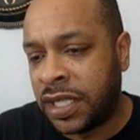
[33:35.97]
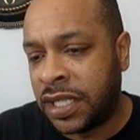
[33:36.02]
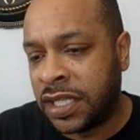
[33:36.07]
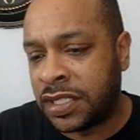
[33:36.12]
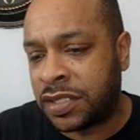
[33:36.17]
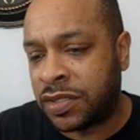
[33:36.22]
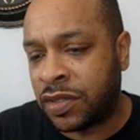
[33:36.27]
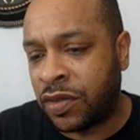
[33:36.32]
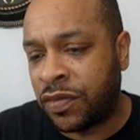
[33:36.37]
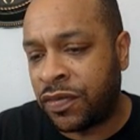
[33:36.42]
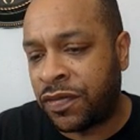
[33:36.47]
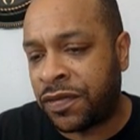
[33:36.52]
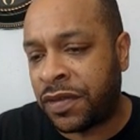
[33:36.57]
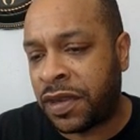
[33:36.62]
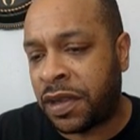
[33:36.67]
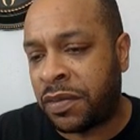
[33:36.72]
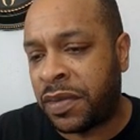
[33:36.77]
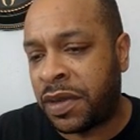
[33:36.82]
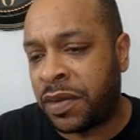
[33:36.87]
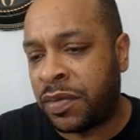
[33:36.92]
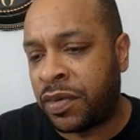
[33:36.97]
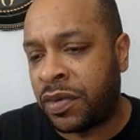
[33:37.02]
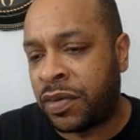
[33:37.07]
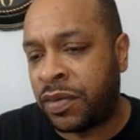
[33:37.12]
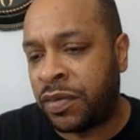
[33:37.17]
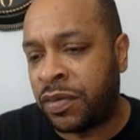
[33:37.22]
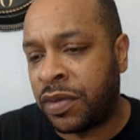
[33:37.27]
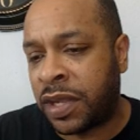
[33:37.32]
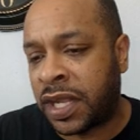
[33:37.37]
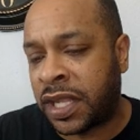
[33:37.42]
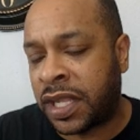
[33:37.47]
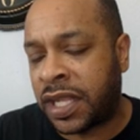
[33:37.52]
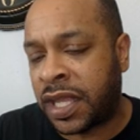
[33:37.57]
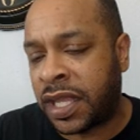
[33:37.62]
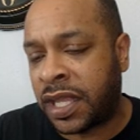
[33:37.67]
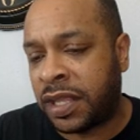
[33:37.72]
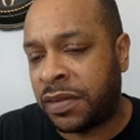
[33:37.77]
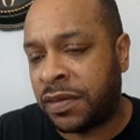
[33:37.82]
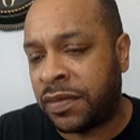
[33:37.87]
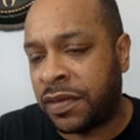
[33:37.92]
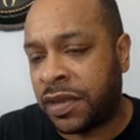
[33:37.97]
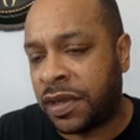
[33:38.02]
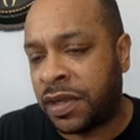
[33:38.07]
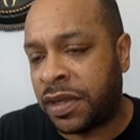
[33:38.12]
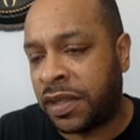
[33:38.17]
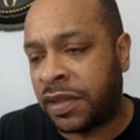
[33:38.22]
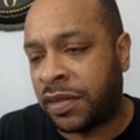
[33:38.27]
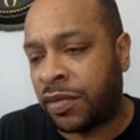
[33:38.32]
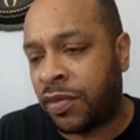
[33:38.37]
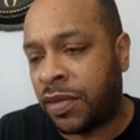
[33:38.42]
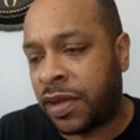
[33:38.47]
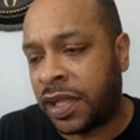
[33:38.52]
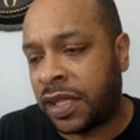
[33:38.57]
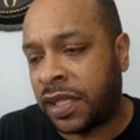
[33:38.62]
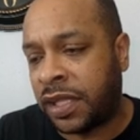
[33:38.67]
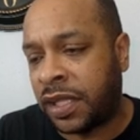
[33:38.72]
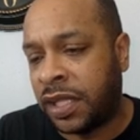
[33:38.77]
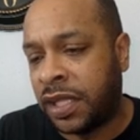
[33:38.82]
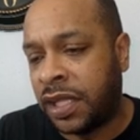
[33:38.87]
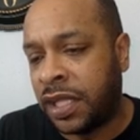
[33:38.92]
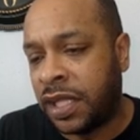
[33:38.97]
And so I remember I came on another wallet